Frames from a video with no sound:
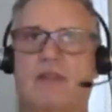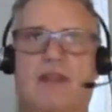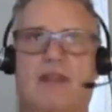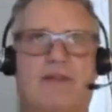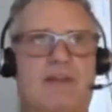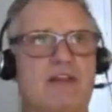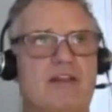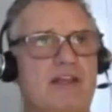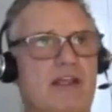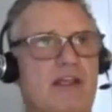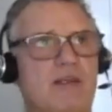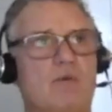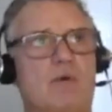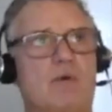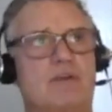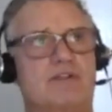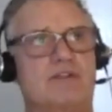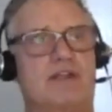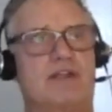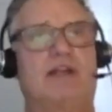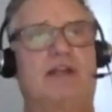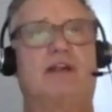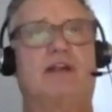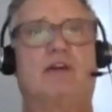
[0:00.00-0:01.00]
And then he
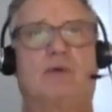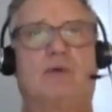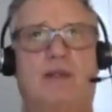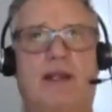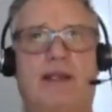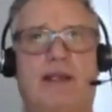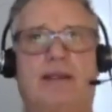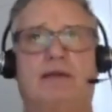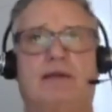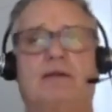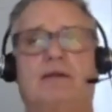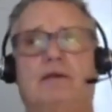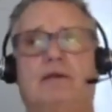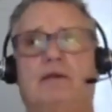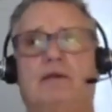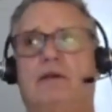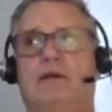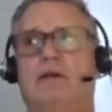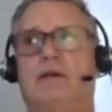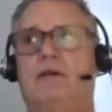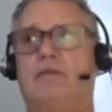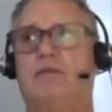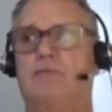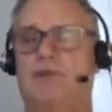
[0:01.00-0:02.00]
was a great
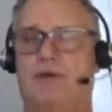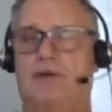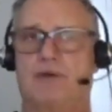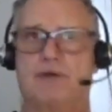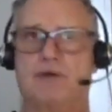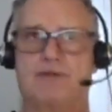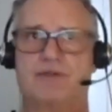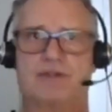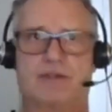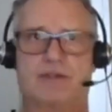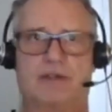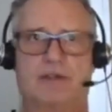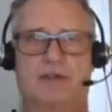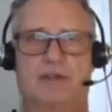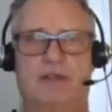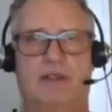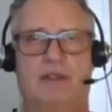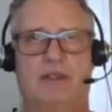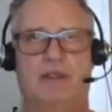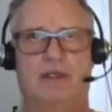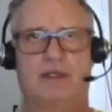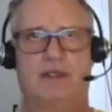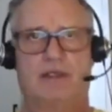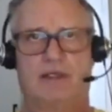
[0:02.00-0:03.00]
person.
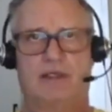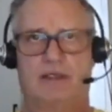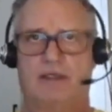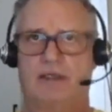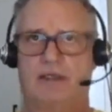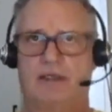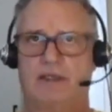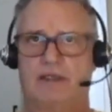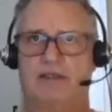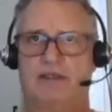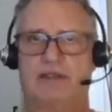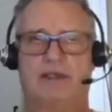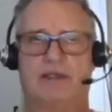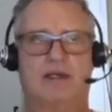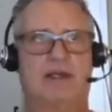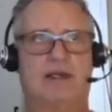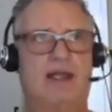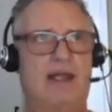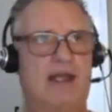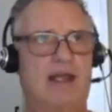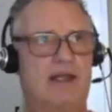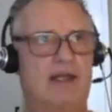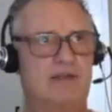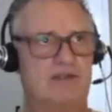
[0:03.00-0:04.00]
He did an
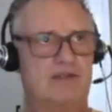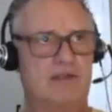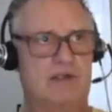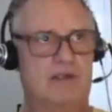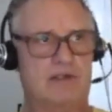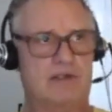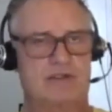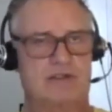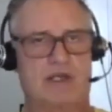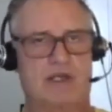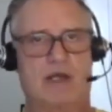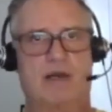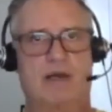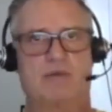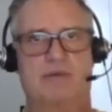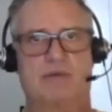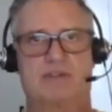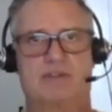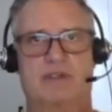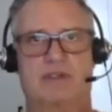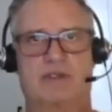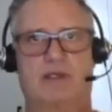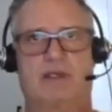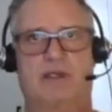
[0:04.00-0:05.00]
excellent job
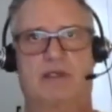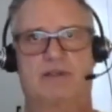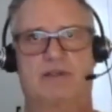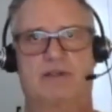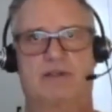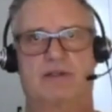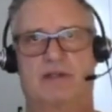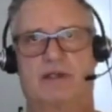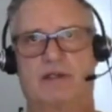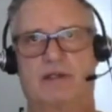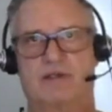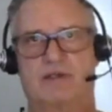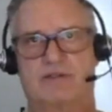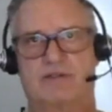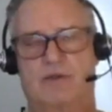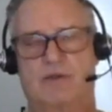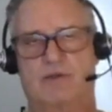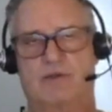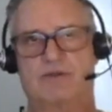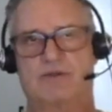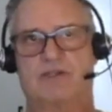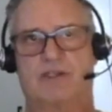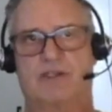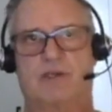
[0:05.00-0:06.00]
as, a, as an
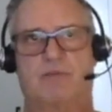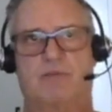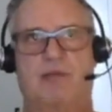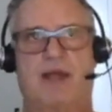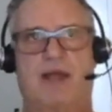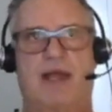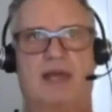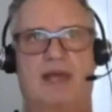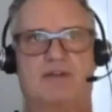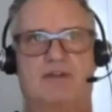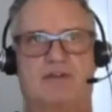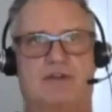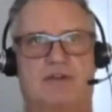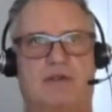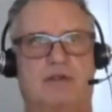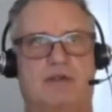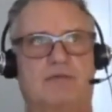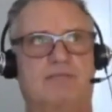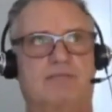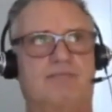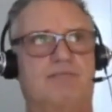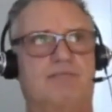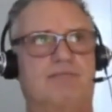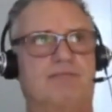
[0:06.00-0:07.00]
associate pastor.
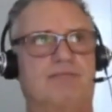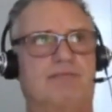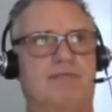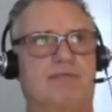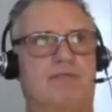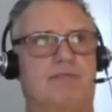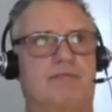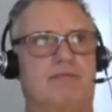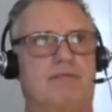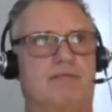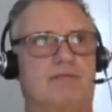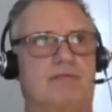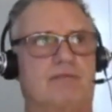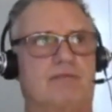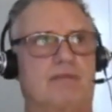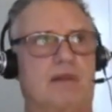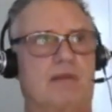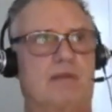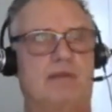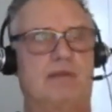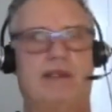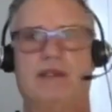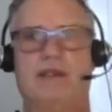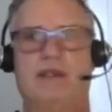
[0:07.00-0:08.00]
I mean,
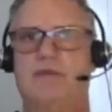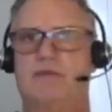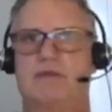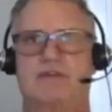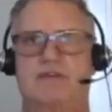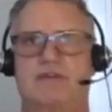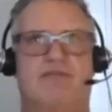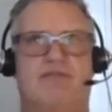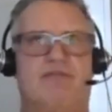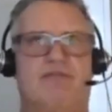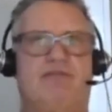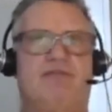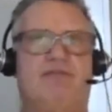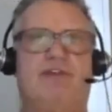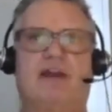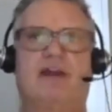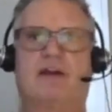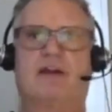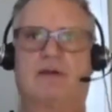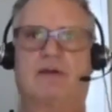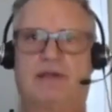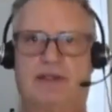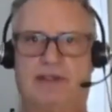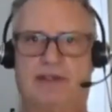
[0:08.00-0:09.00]
he was very
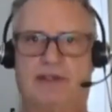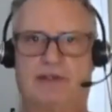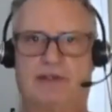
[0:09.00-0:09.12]
good.